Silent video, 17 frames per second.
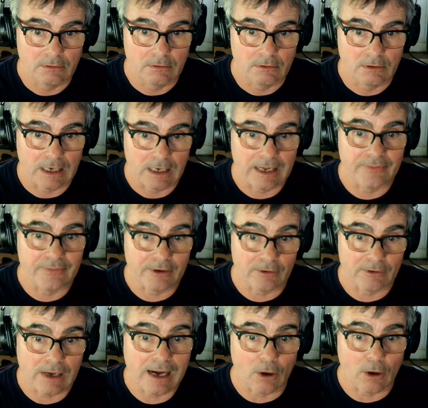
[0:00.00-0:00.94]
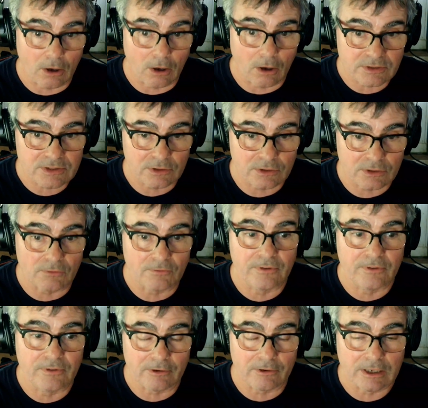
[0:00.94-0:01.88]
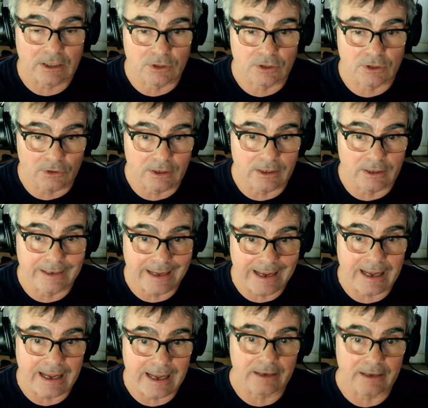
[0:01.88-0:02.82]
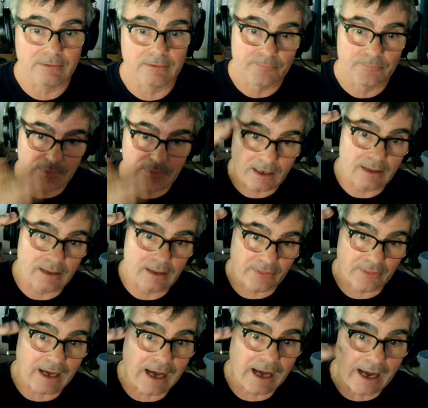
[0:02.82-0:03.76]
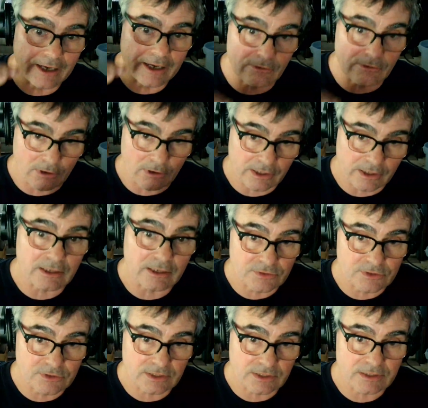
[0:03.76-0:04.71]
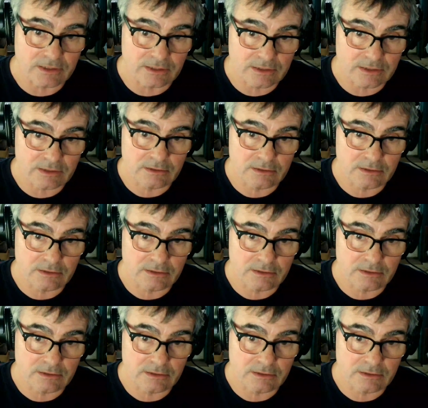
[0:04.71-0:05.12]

And they're also very good at the hierarchy of justice.